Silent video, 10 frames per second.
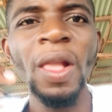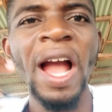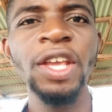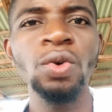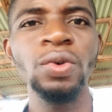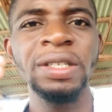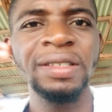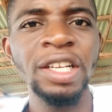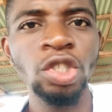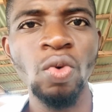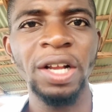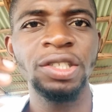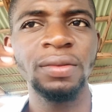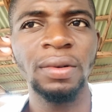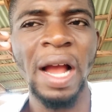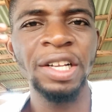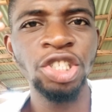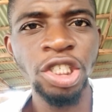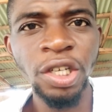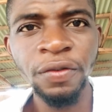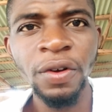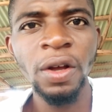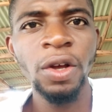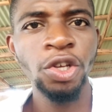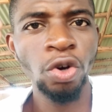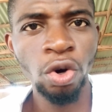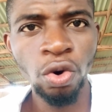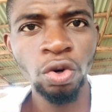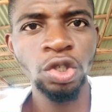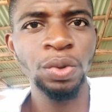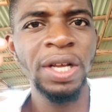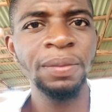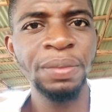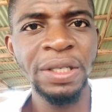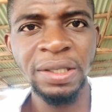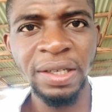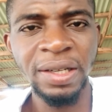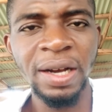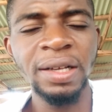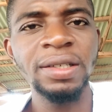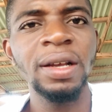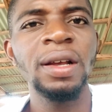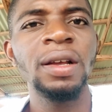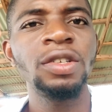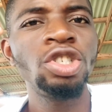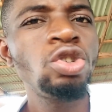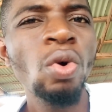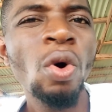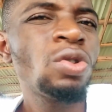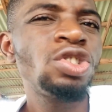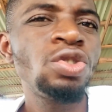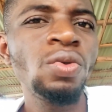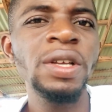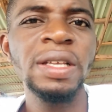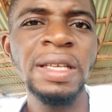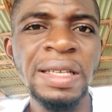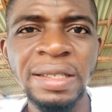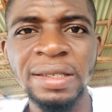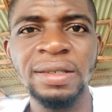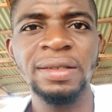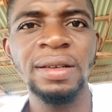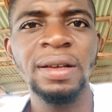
how you intend to achieve your goals with that business, guys. So also is